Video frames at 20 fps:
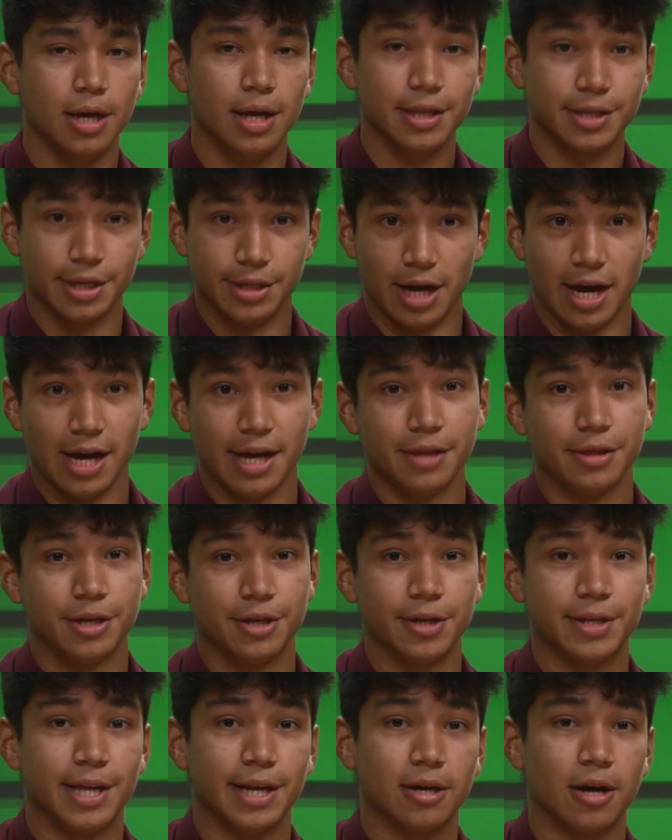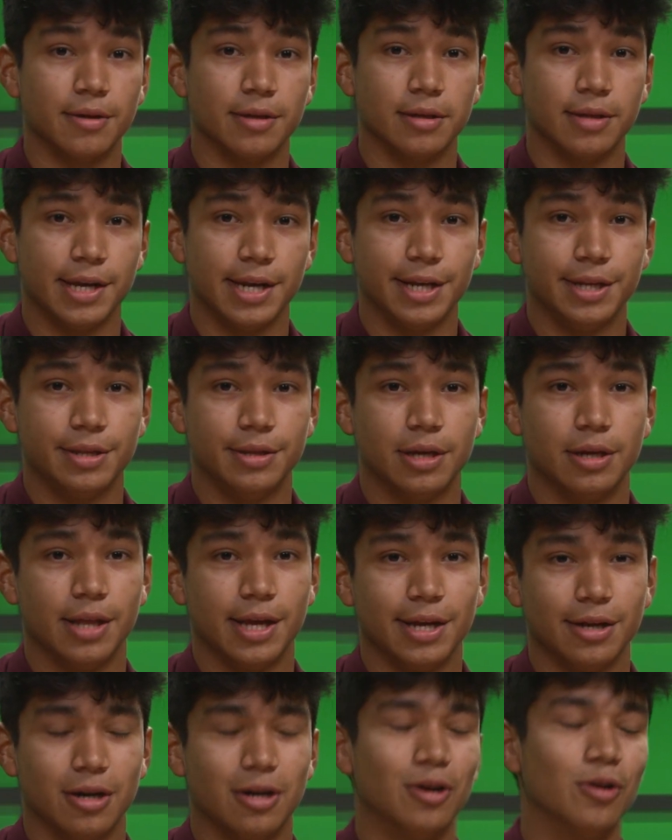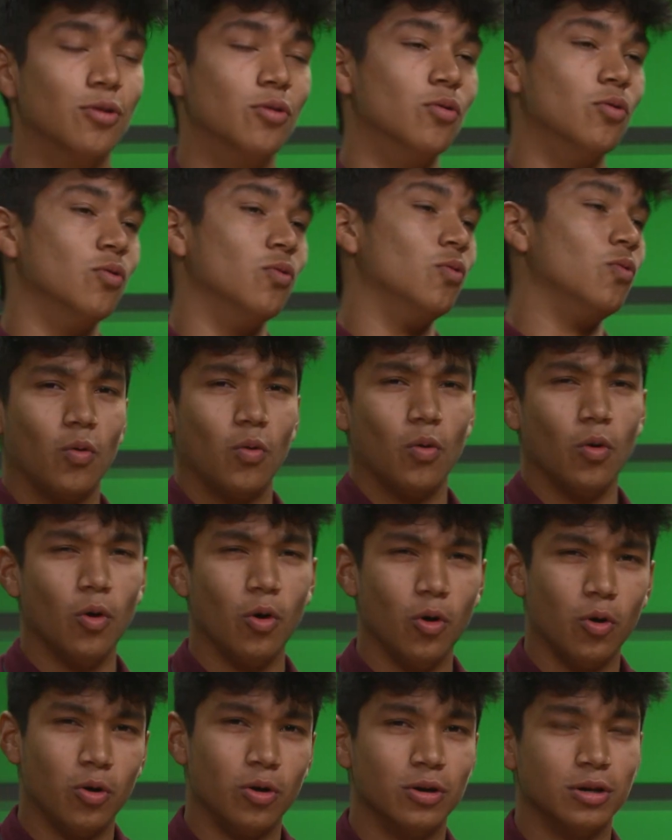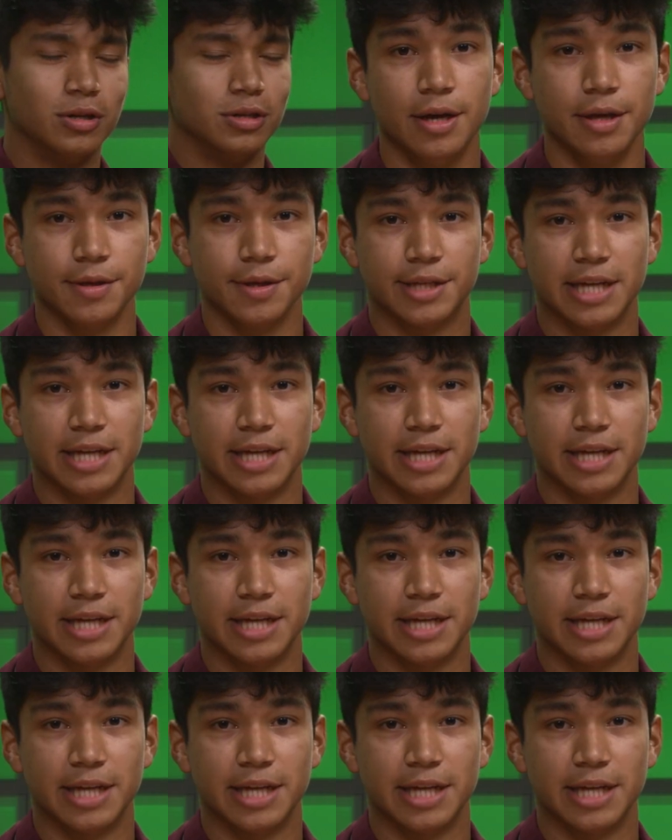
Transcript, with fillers: Tonight, the Jets take on the lady... The lady... Oh. Ooh. The